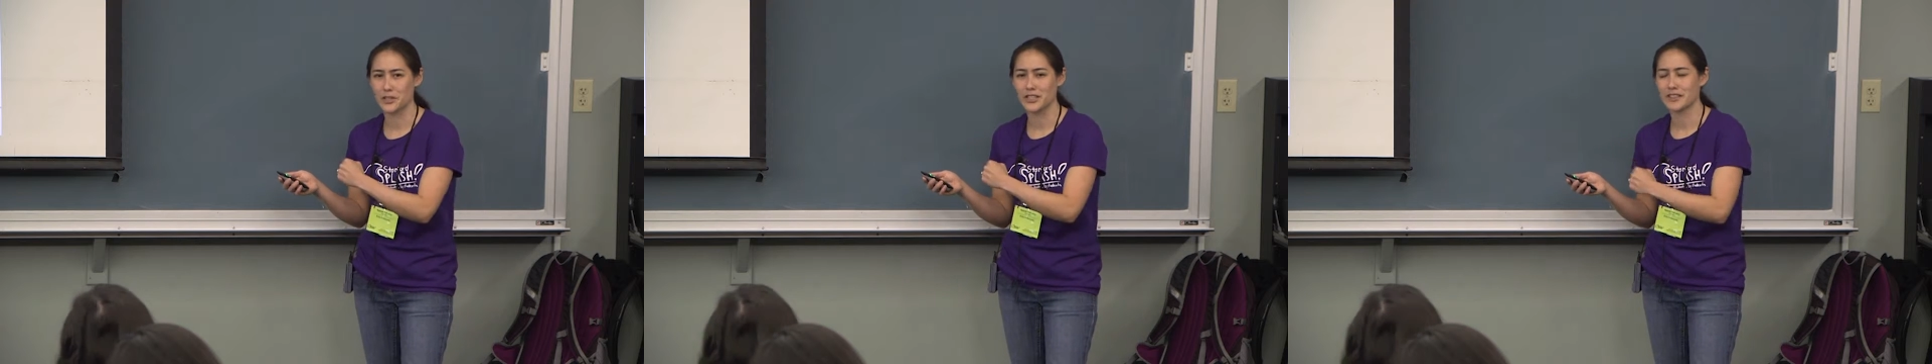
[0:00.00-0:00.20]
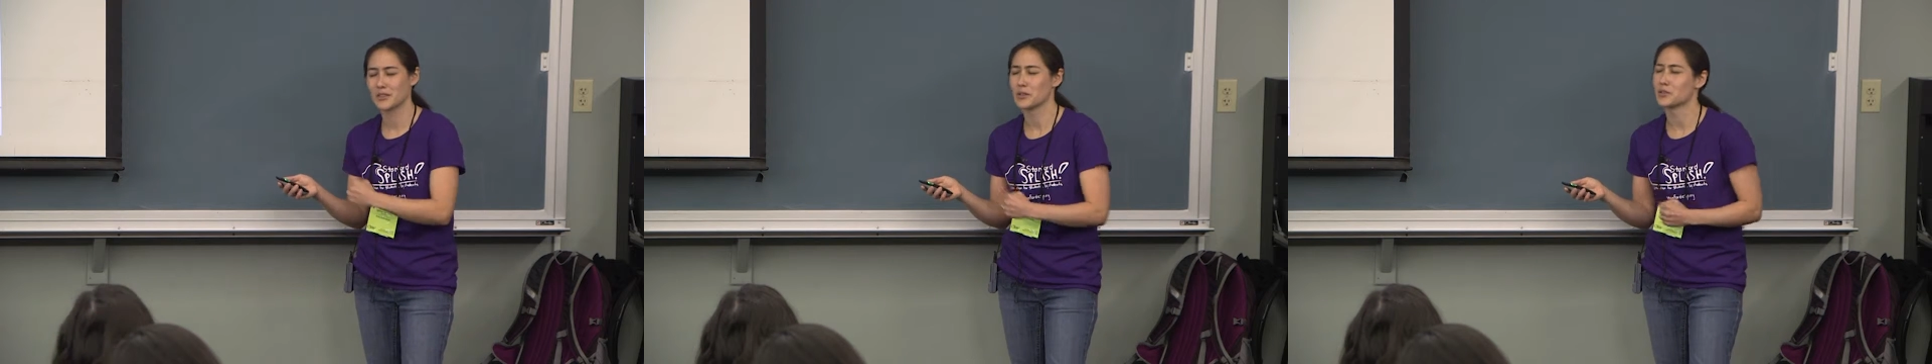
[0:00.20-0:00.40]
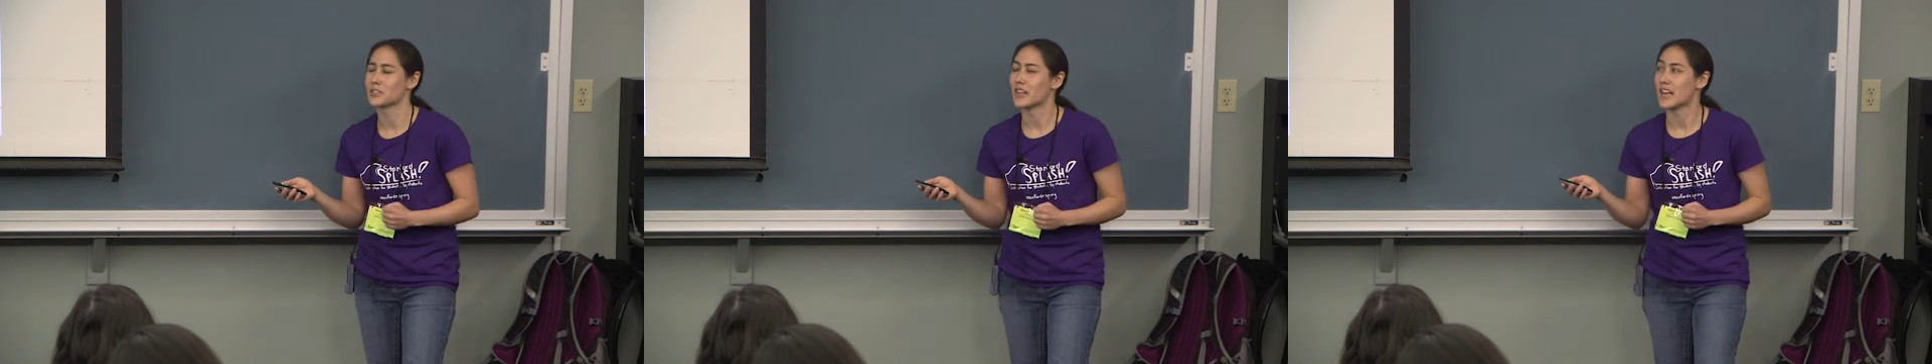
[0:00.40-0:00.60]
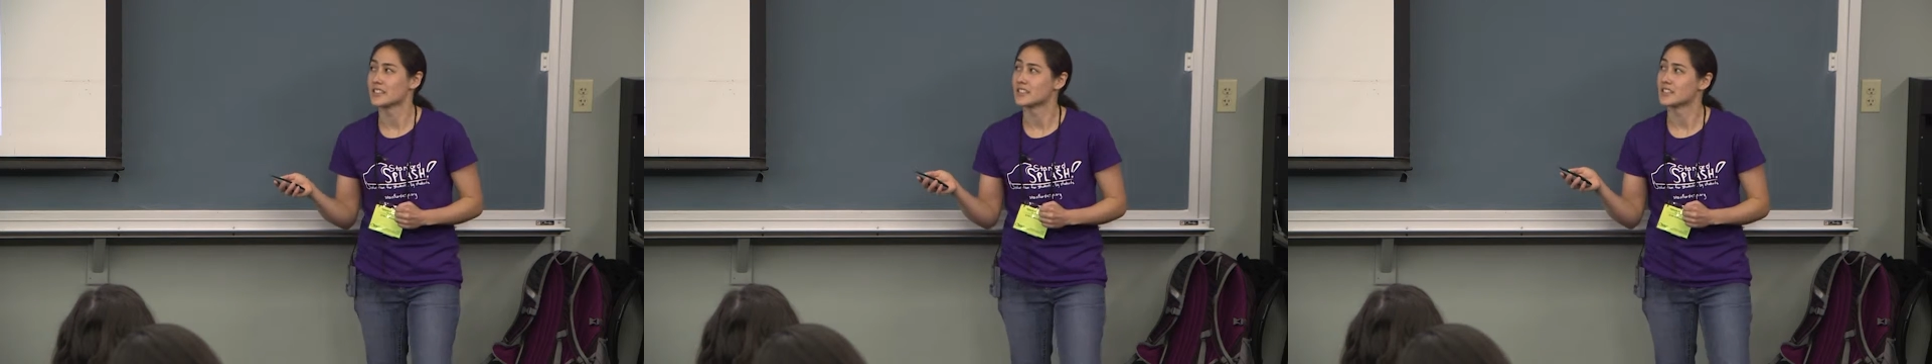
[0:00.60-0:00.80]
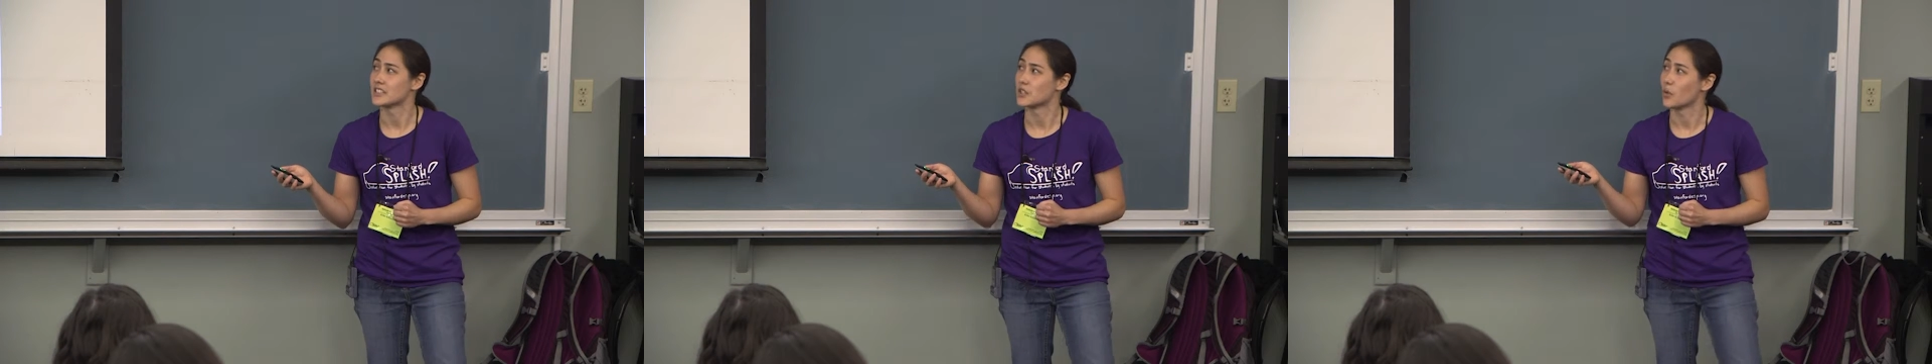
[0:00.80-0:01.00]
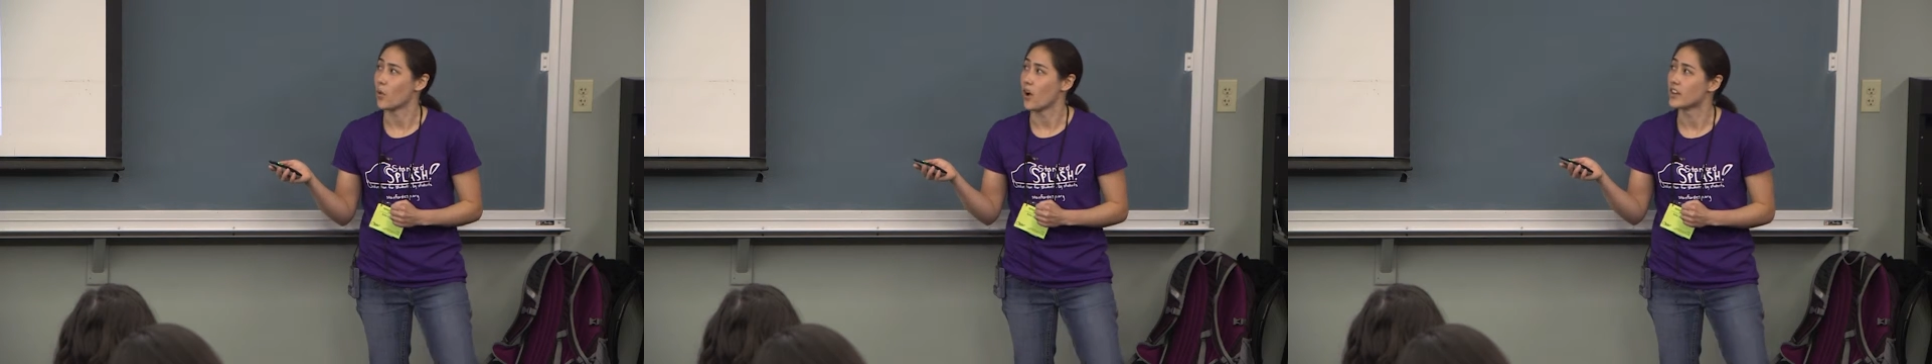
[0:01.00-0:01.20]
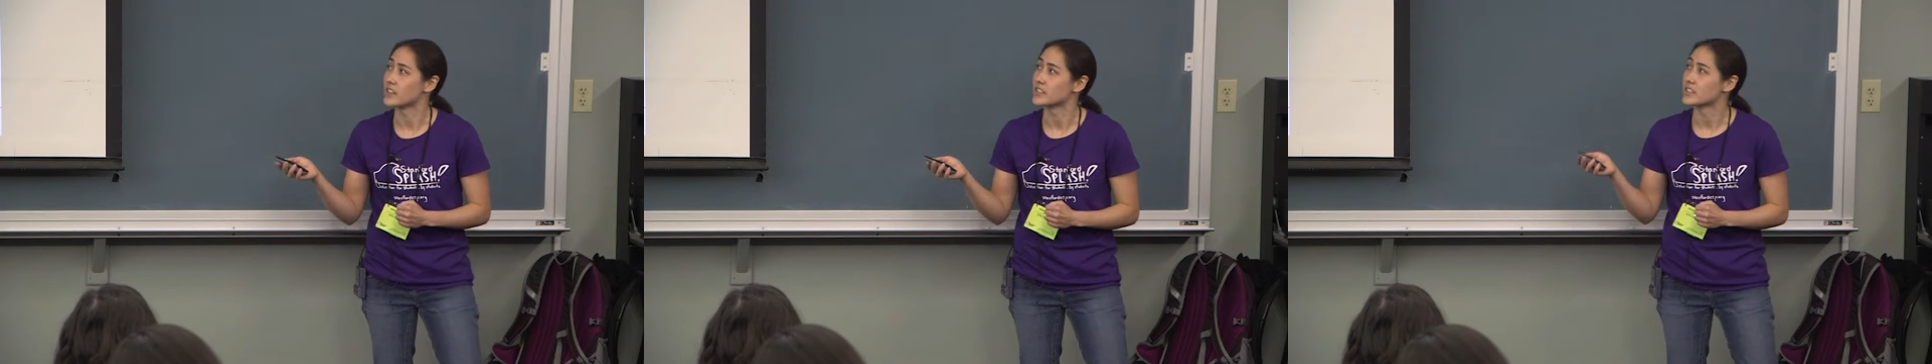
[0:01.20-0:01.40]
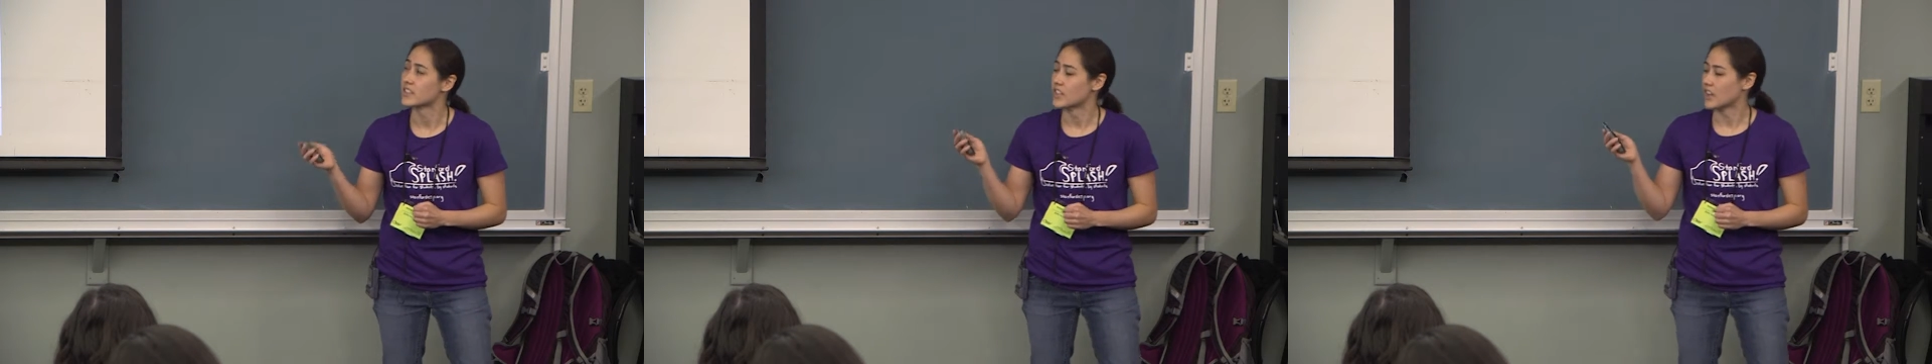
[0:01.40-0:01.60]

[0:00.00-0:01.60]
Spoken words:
to get those classes that you want,